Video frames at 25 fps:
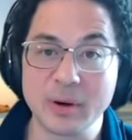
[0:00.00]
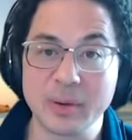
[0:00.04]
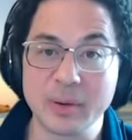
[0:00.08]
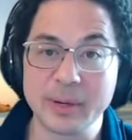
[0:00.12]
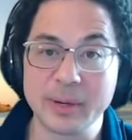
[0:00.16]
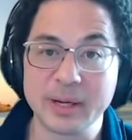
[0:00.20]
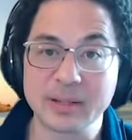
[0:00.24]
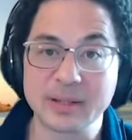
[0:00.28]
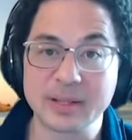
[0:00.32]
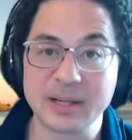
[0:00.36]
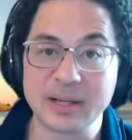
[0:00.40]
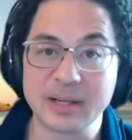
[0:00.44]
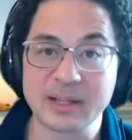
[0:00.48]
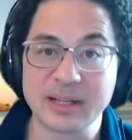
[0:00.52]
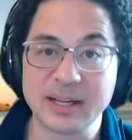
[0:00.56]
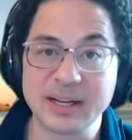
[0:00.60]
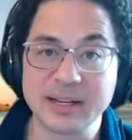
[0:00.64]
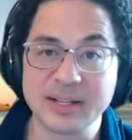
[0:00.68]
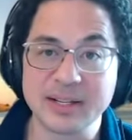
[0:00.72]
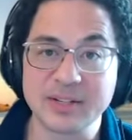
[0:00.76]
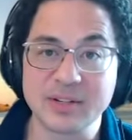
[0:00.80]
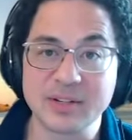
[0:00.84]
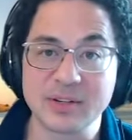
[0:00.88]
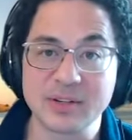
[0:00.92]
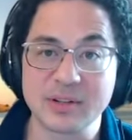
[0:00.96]
about the
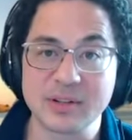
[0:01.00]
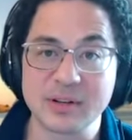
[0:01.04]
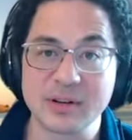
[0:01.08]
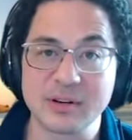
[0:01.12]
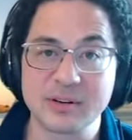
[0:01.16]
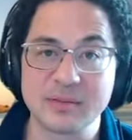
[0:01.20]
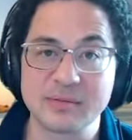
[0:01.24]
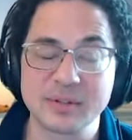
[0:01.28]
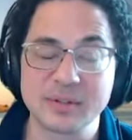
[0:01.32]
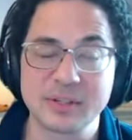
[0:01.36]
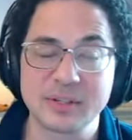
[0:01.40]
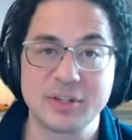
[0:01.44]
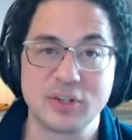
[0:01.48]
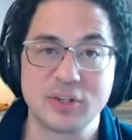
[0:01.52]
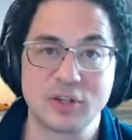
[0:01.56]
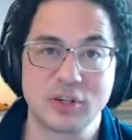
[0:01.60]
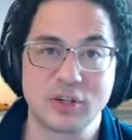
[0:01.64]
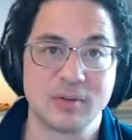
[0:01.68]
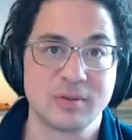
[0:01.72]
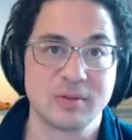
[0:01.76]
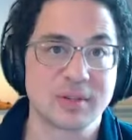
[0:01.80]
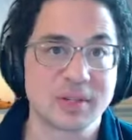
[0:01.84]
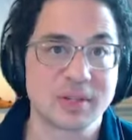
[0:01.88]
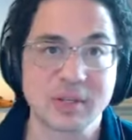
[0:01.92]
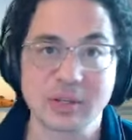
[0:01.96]
class so that hopefully
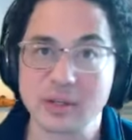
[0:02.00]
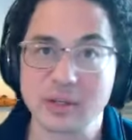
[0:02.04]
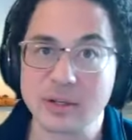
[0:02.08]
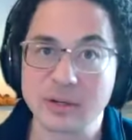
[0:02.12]
students can